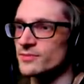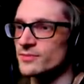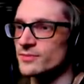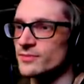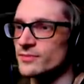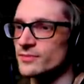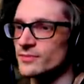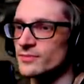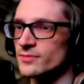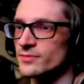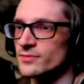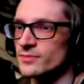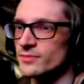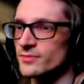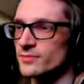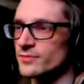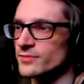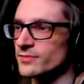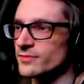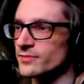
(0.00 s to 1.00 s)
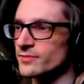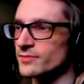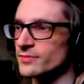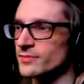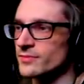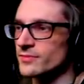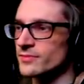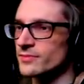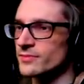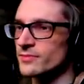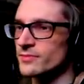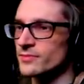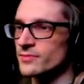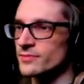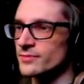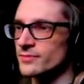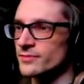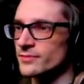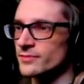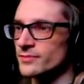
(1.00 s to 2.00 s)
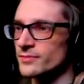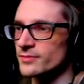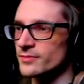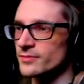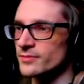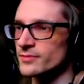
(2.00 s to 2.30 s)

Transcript: (no one is talking)